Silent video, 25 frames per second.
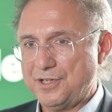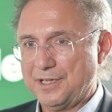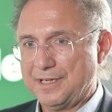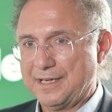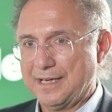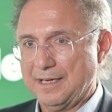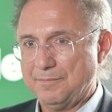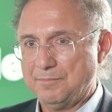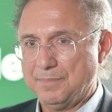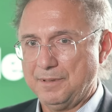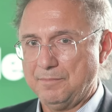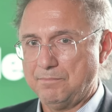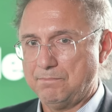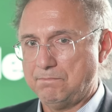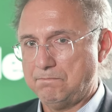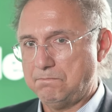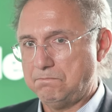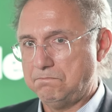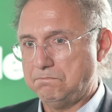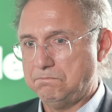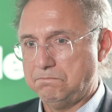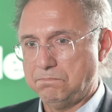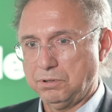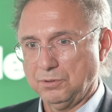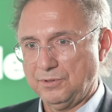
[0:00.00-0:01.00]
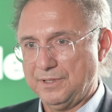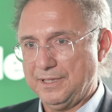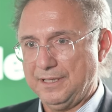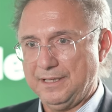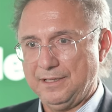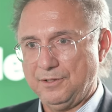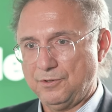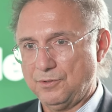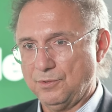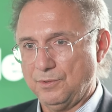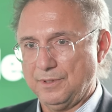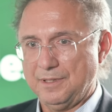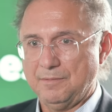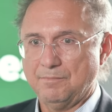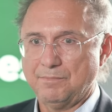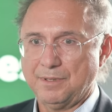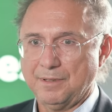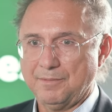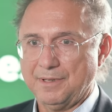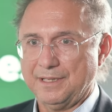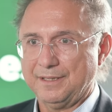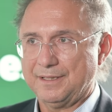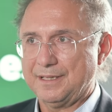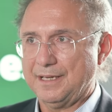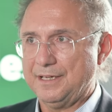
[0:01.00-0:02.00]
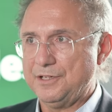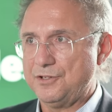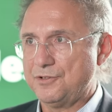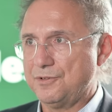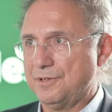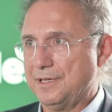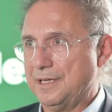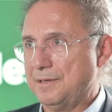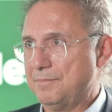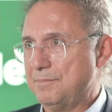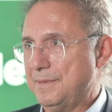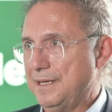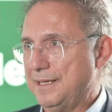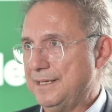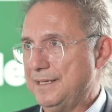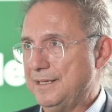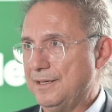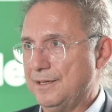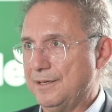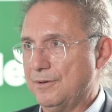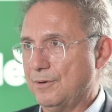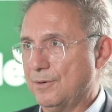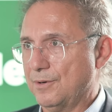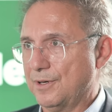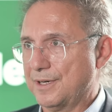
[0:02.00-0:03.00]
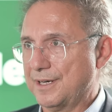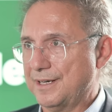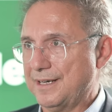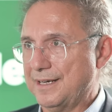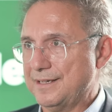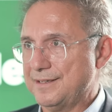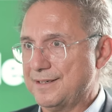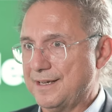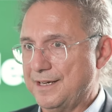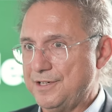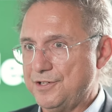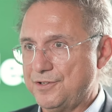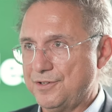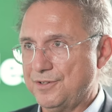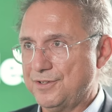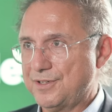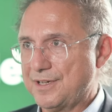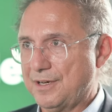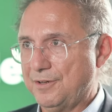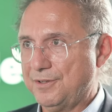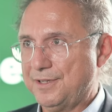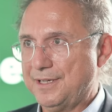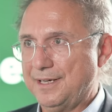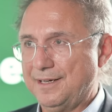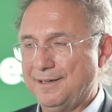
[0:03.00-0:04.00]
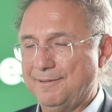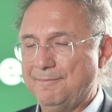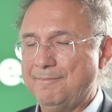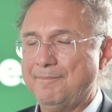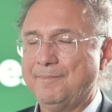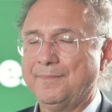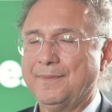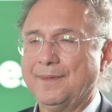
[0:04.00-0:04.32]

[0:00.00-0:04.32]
can be put into implementation at many organizations out there.